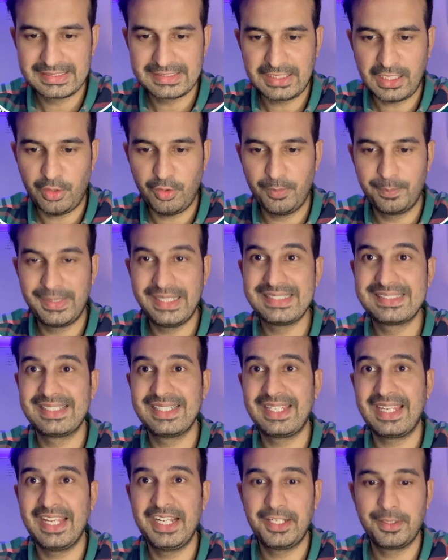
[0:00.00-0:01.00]
is how
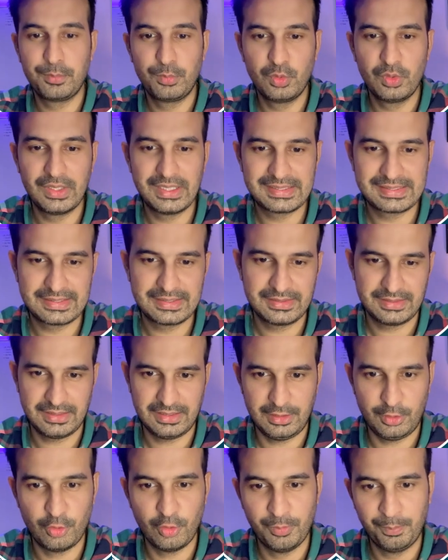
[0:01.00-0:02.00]
basic AWS
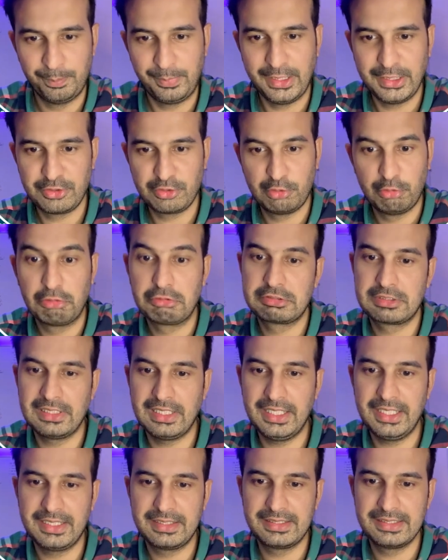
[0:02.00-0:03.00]
homepage looks
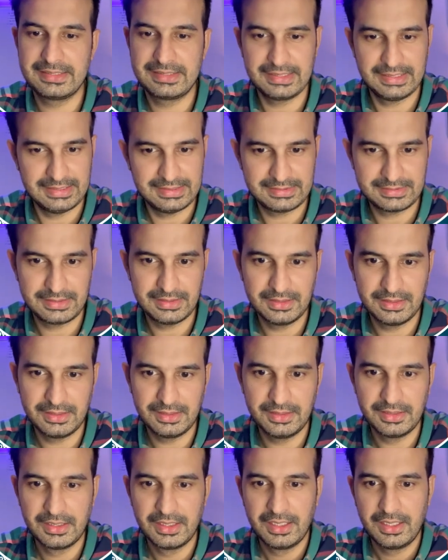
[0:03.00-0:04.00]
like. This is
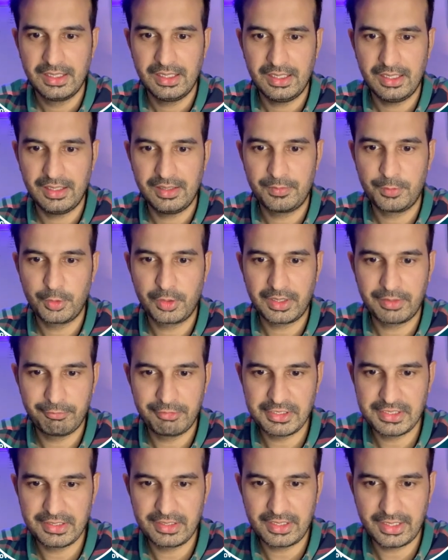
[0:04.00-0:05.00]
the, uh, you can
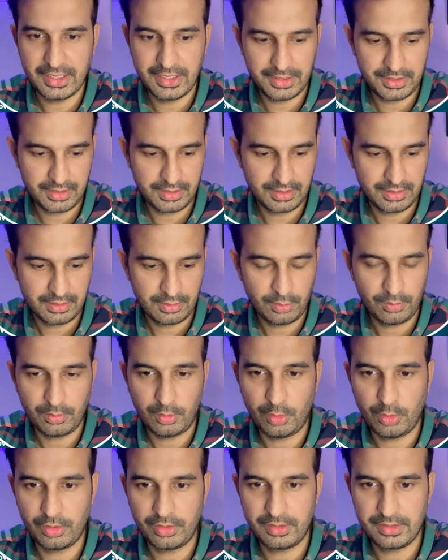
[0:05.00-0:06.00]
visit it
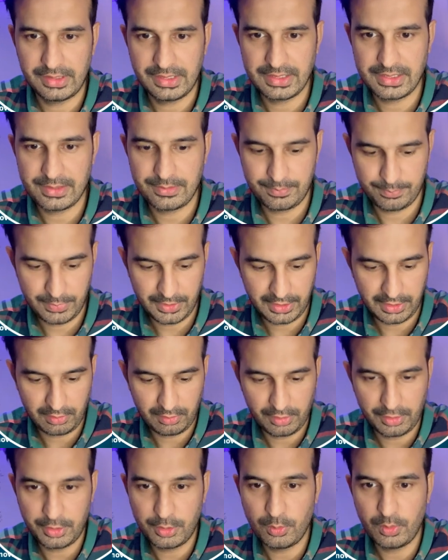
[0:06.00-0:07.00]
on this
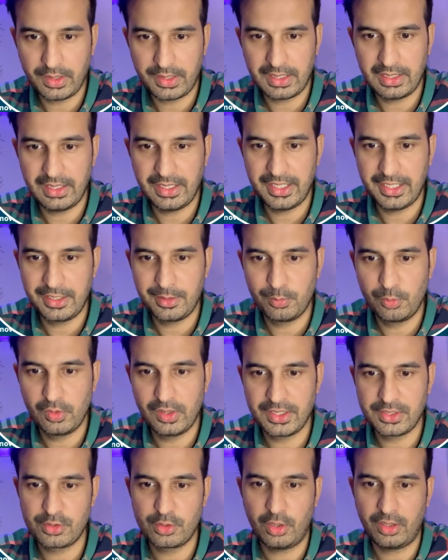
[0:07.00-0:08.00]
particular URL,
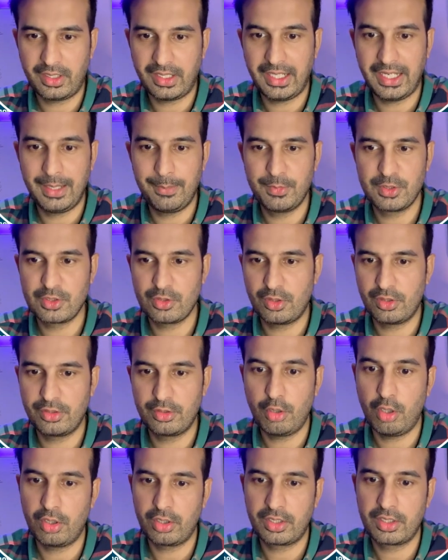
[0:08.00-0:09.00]

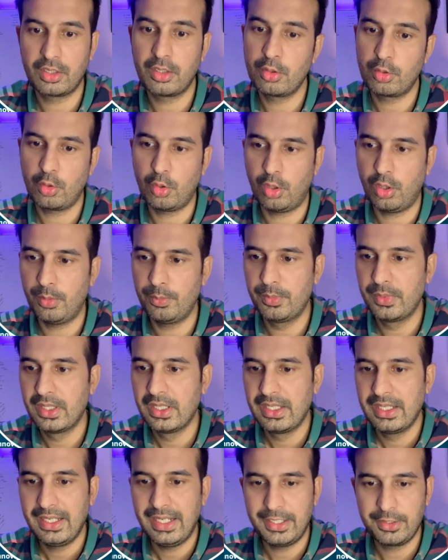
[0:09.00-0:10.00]
aws.amazon.com,
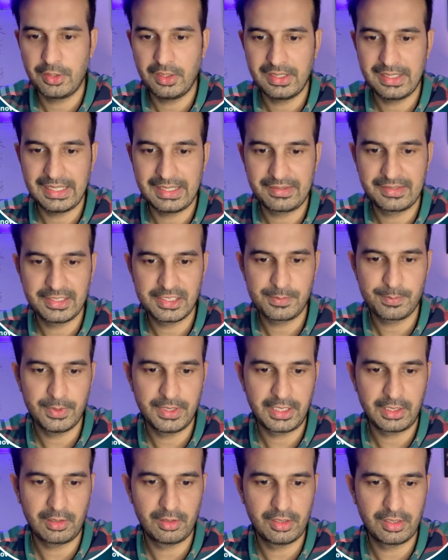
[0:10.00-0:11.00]
and you'll get this
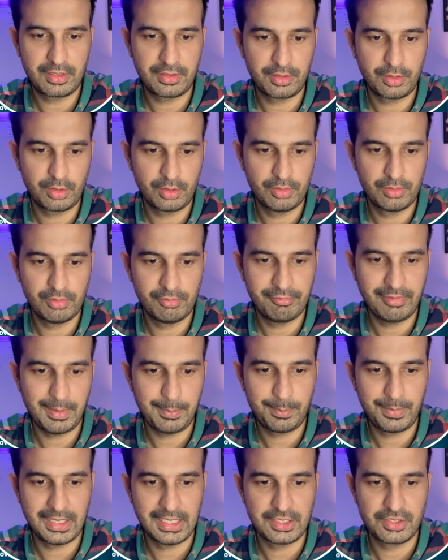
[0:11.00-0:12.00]
particular, you know,
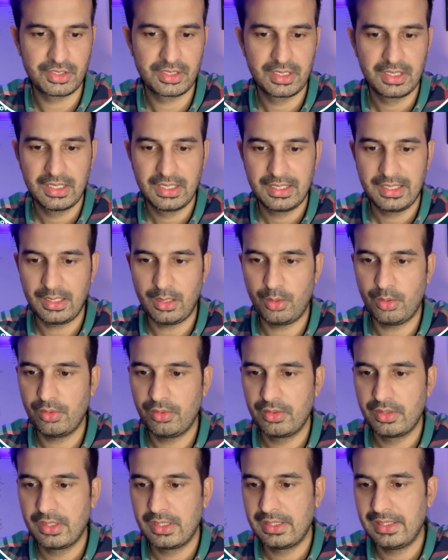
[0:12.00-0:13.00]
web page.
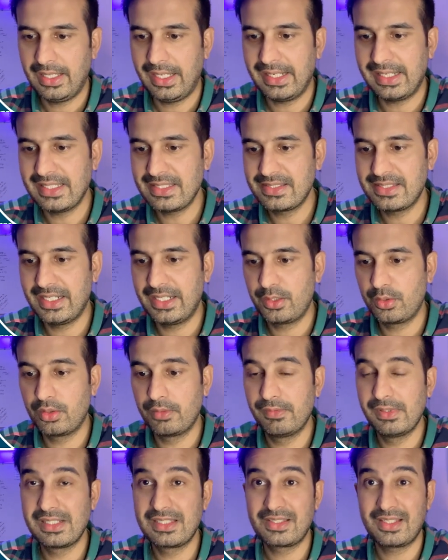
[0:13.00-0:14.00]
Now, like I said, you know,
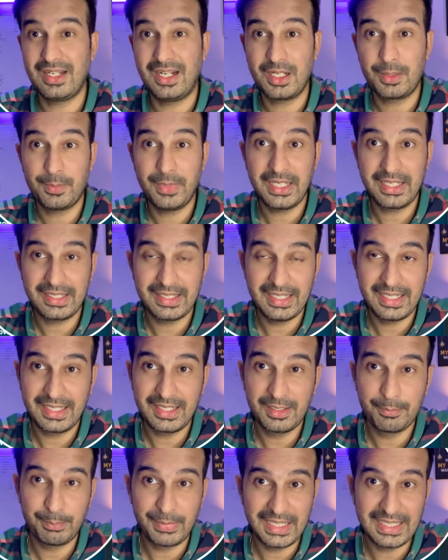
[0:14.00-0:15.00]
we'll start by
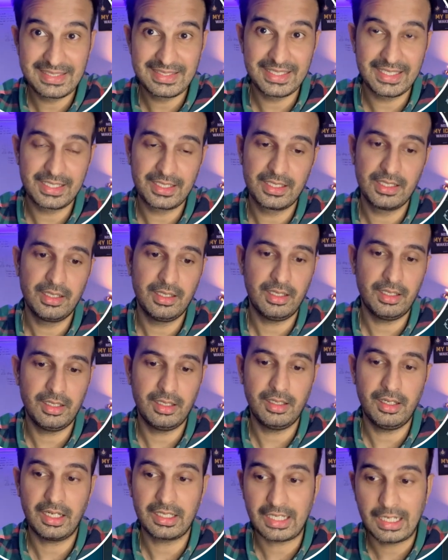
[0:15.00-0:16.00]
creating a basic
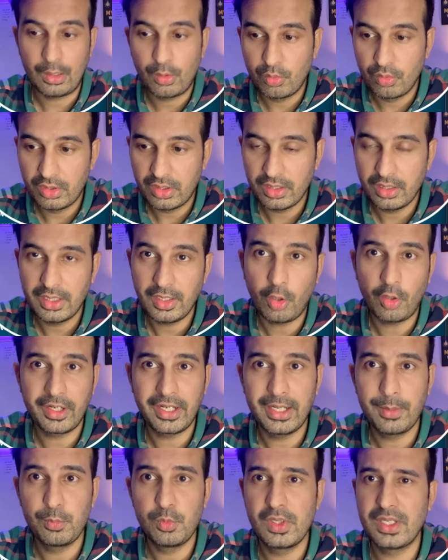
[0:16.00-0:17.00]
uh, account on
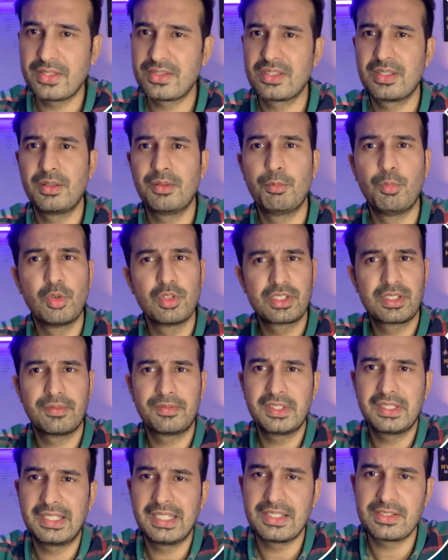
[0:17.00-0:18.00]
AWS. Most of
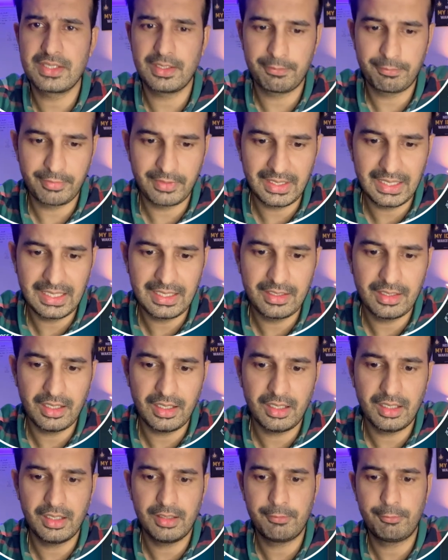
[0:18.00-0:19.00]
the things are free
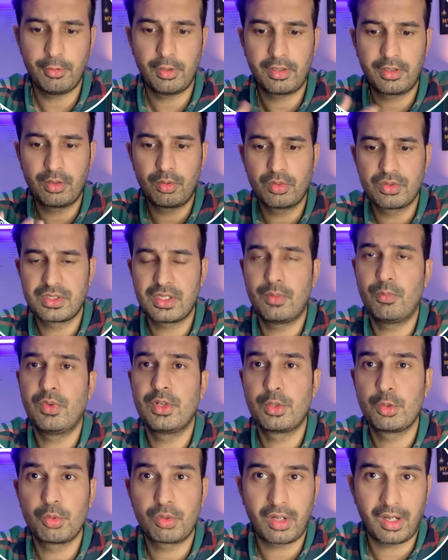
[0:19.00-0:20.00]
uh, for, you know,
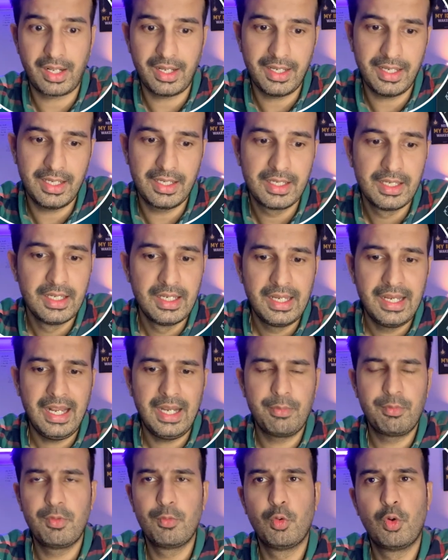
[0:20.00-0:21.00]
someone to try
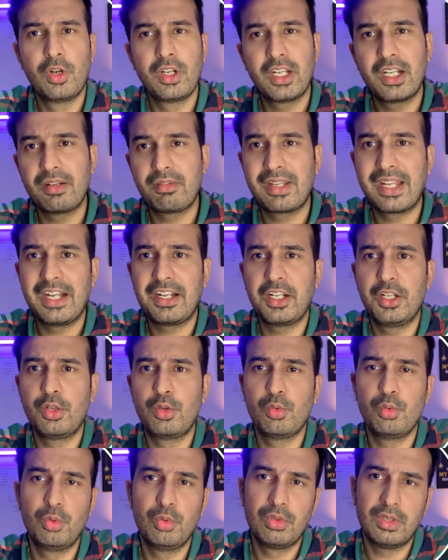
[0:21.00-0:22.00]
and we won't get
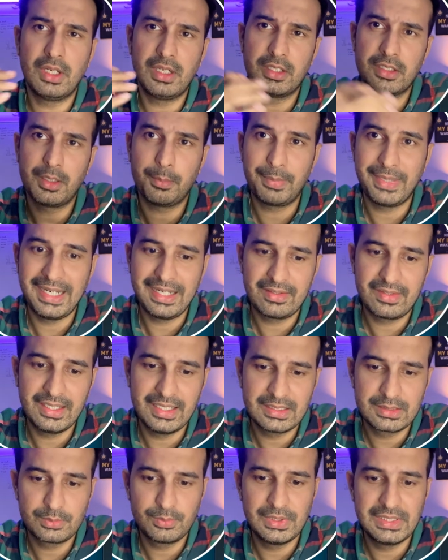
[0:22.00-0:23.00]
into uh, the paid
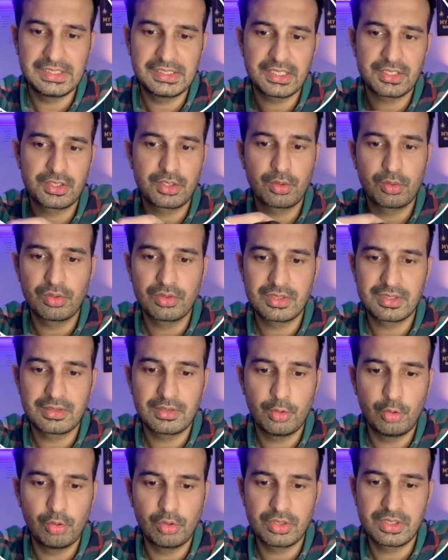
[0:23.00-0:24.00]
things. We'll just, you know,
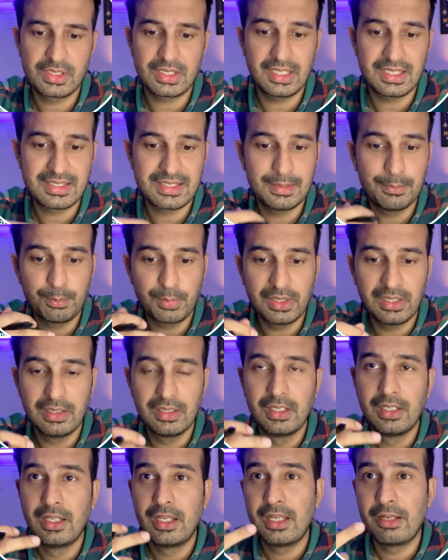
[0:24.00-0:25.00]
post a simple
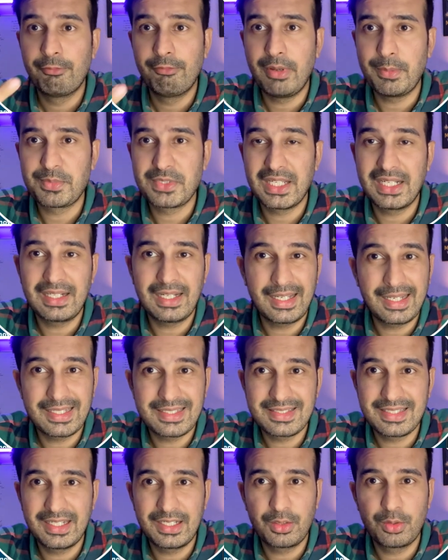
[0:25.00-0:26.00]
website, like I
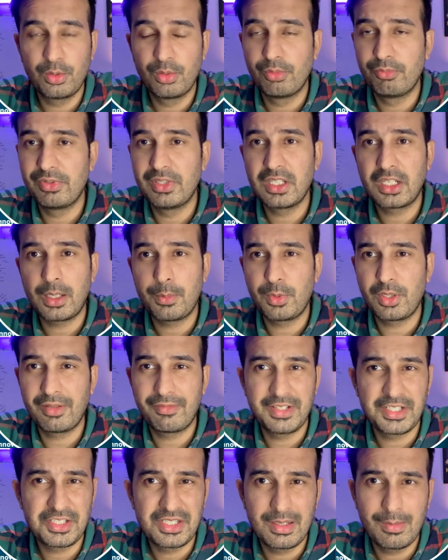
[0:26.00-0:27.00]
said, you know, with a couple
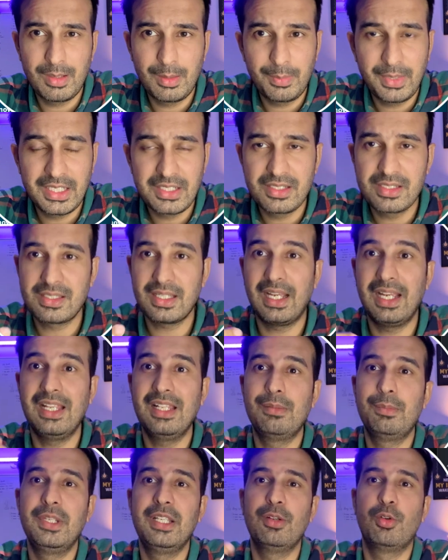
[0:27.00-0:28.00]
of HTML pages.
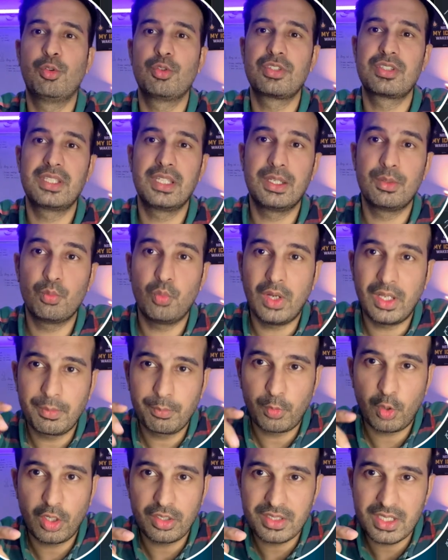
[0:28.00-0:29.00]
I'll be hosting
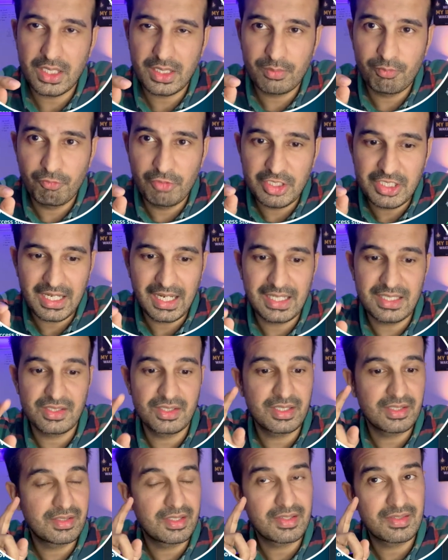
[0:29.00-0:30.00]
one project which has
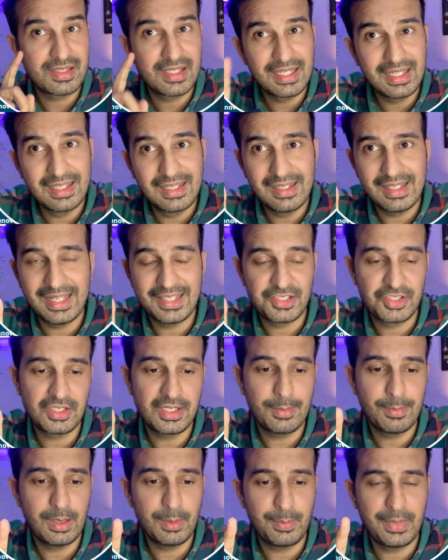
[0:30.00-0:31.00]
just a single
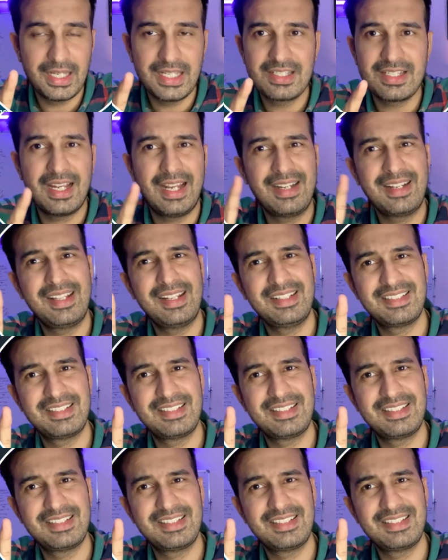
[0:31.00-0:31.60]
HTML page and a